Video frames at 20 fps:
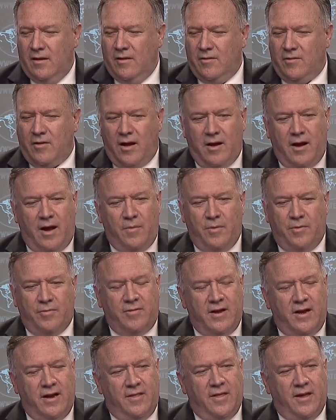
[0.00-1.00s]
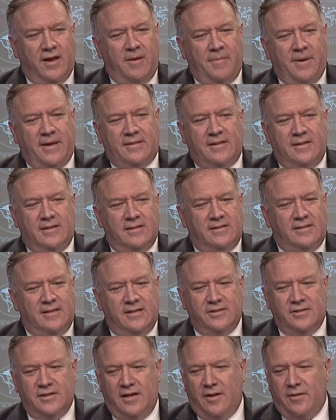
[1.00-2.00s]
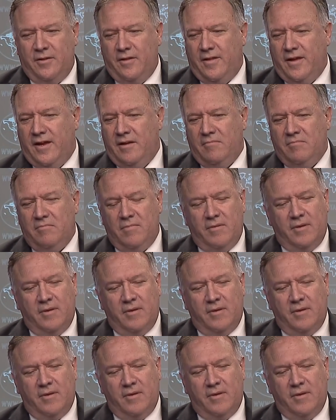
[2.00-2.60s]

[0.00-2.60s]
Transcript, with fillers: So I won't say anything about the decision other than